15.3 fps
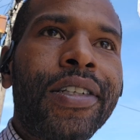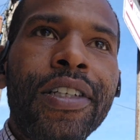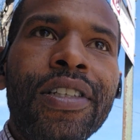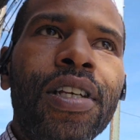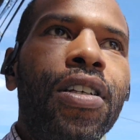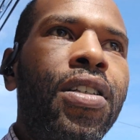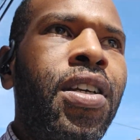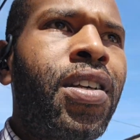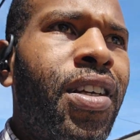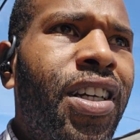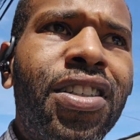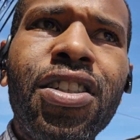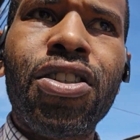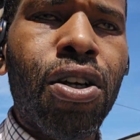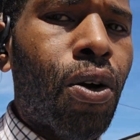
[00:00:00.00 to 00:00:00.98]

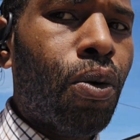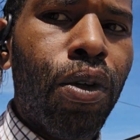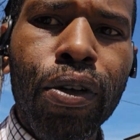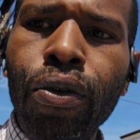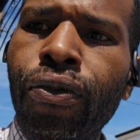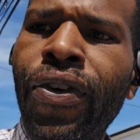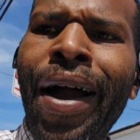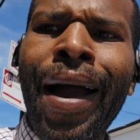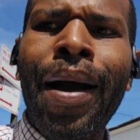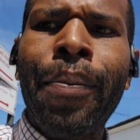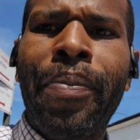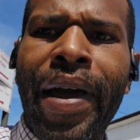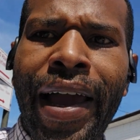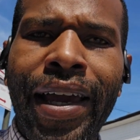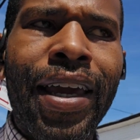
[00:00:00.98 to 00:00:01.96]
its own little vibe
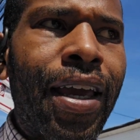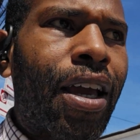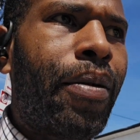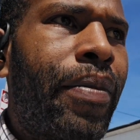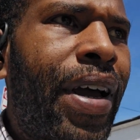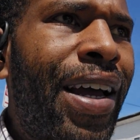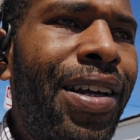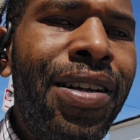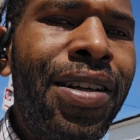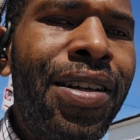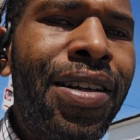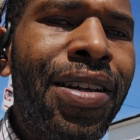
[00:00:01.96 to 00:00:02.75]
back here, man.